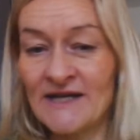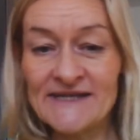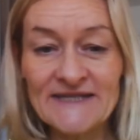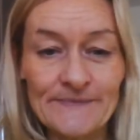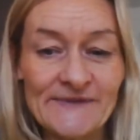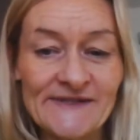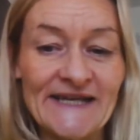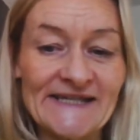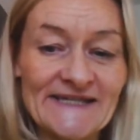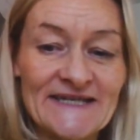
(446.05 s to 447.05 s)
Tim
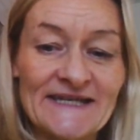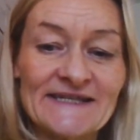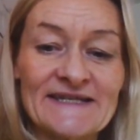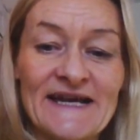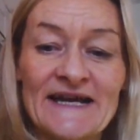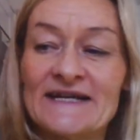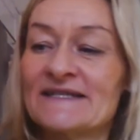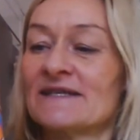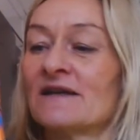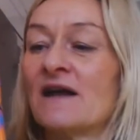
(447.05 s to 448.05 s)
says to his
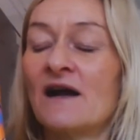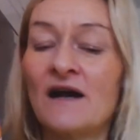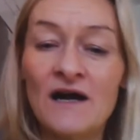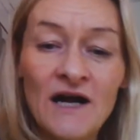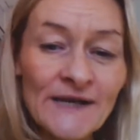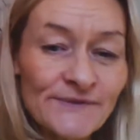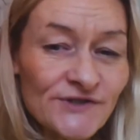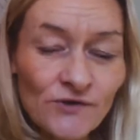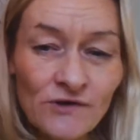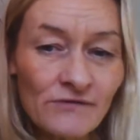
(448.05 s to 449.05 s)
dad, I'm
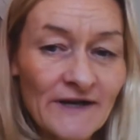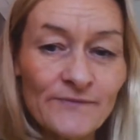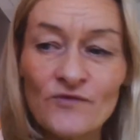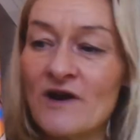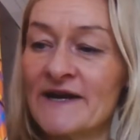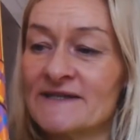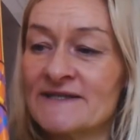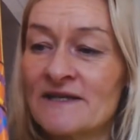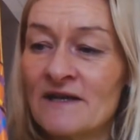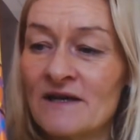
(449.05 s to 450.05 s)
sure I'm
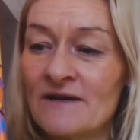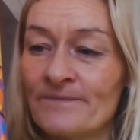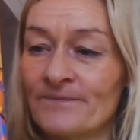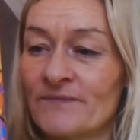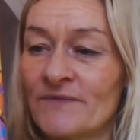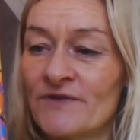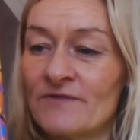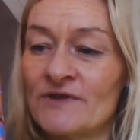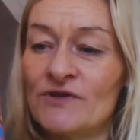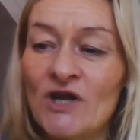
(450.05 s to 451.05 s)
right. There
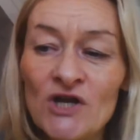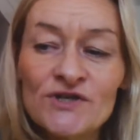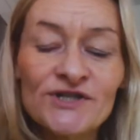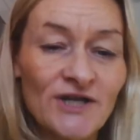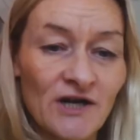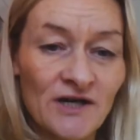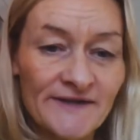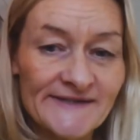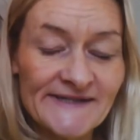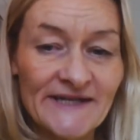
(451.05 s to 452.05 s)
are no
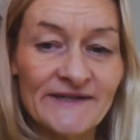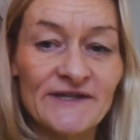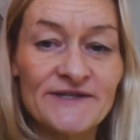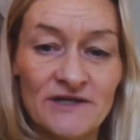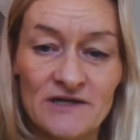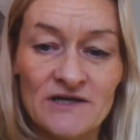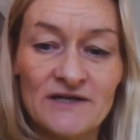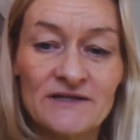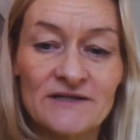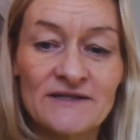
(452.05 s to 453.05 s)
sharks in the
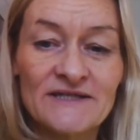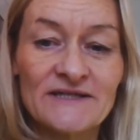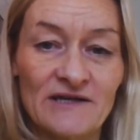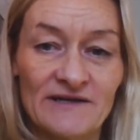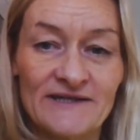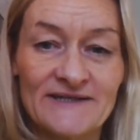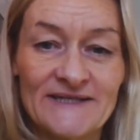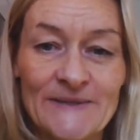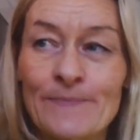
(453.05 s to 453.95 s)
dark tonight.